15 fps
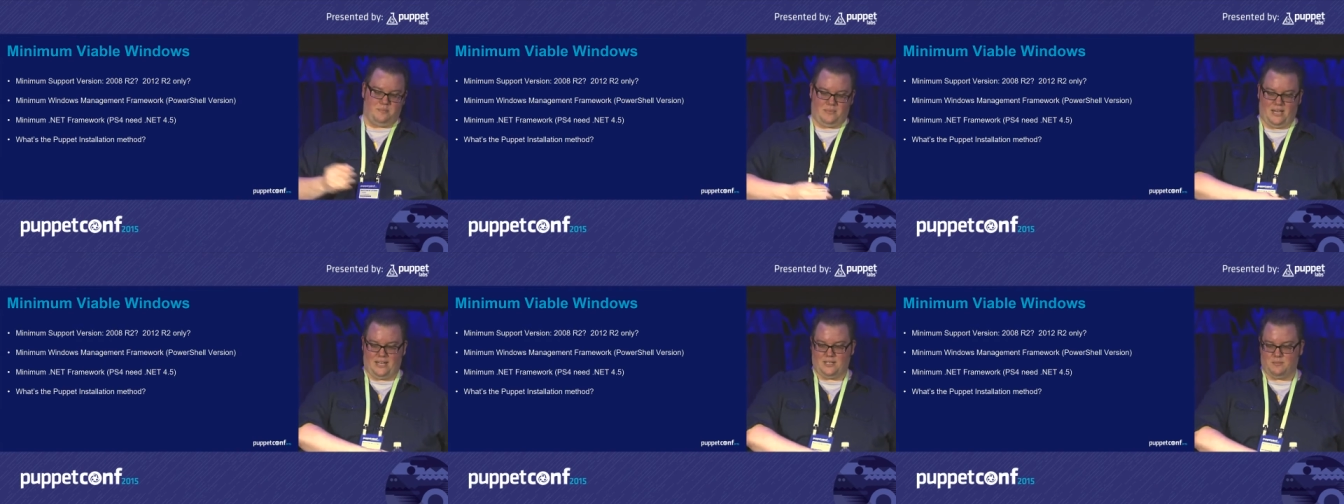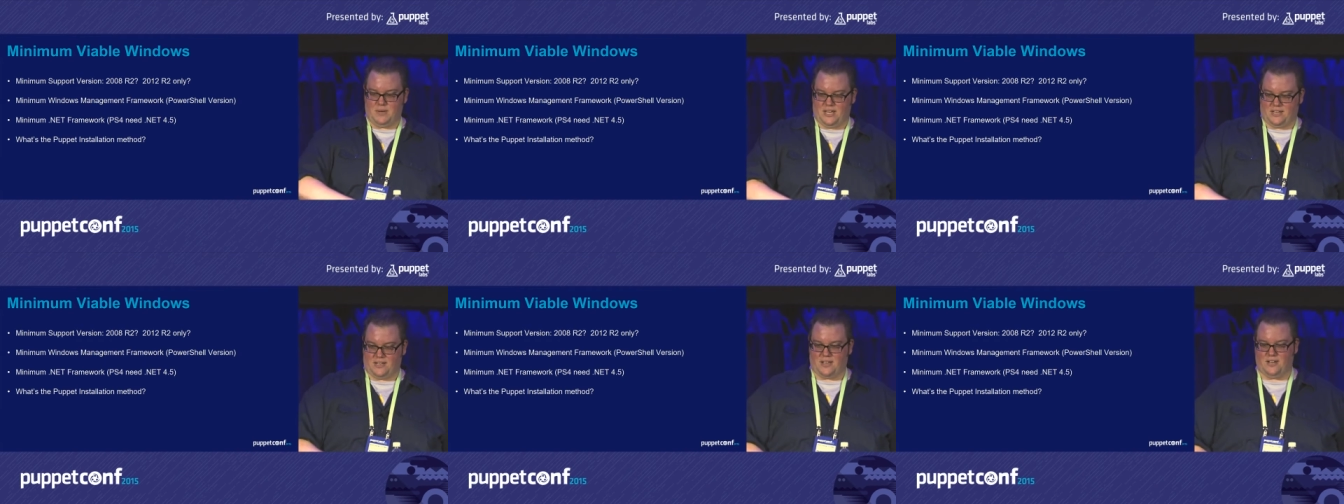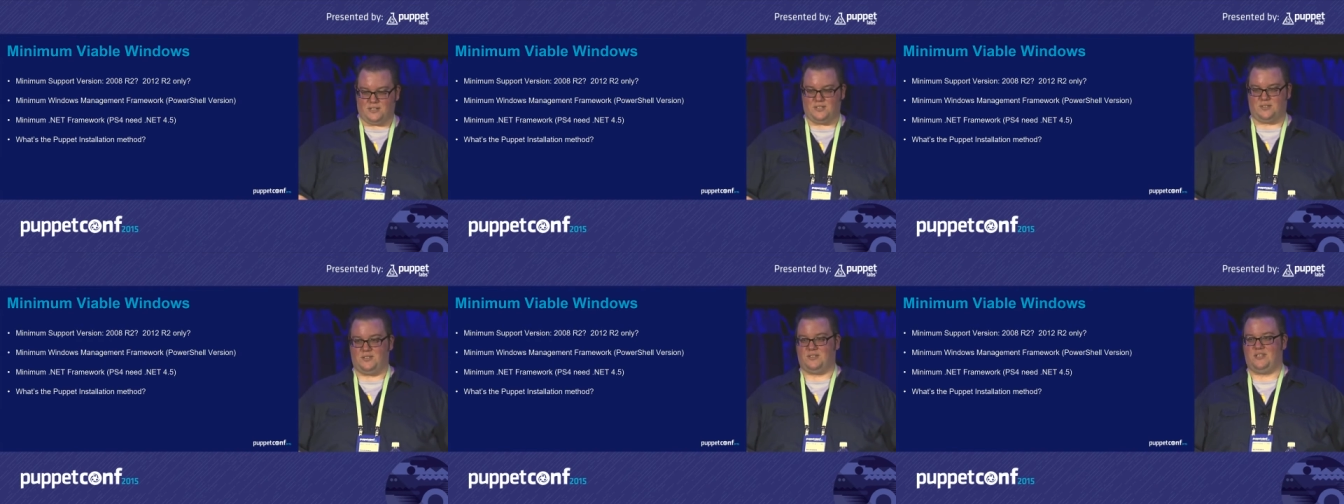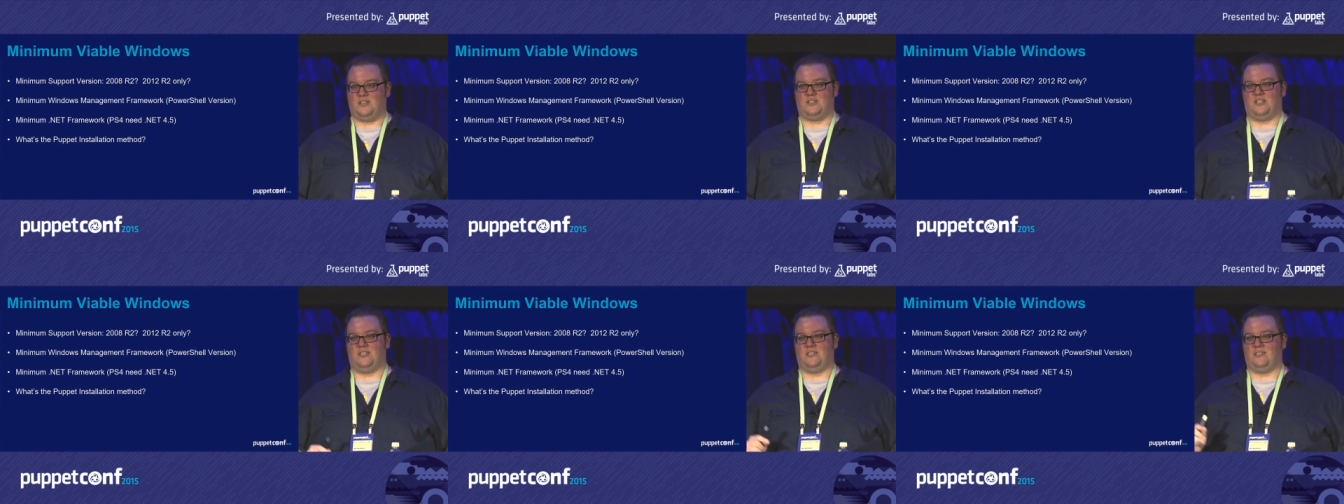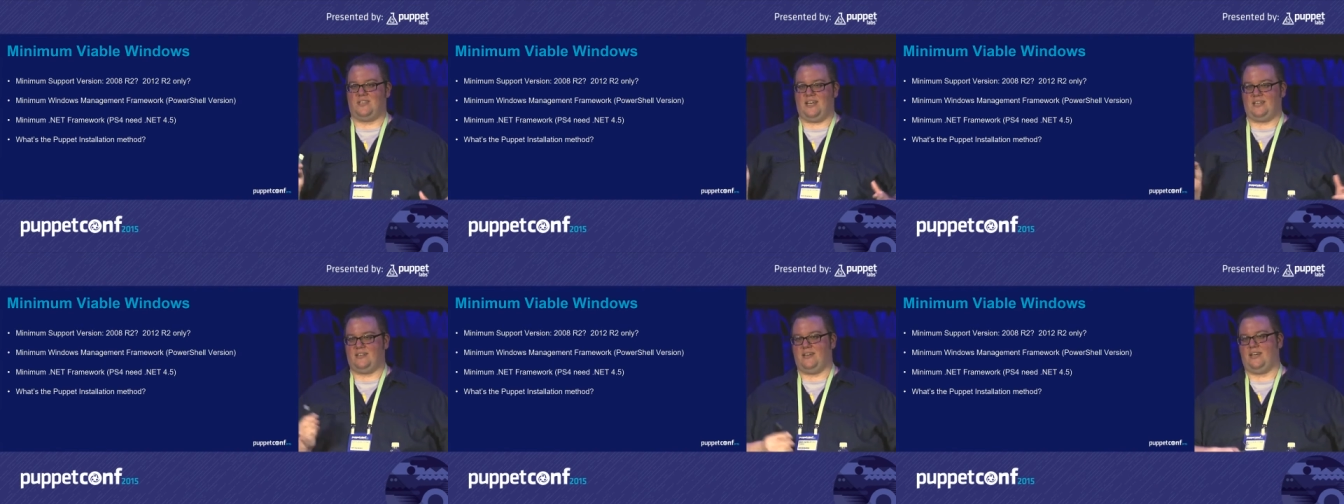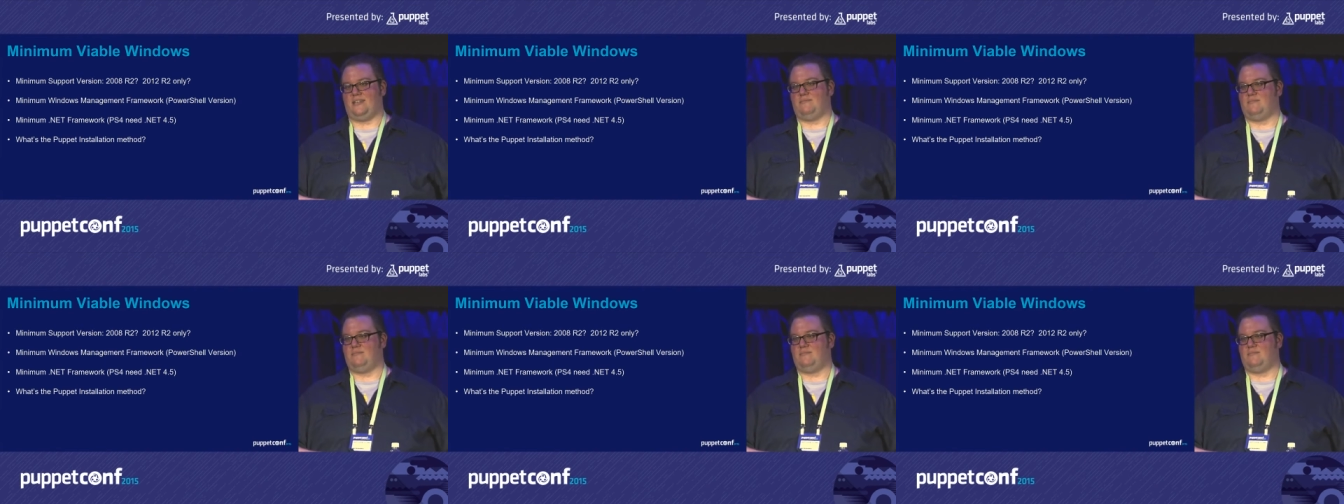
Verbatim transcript: had to make a conscious decision that I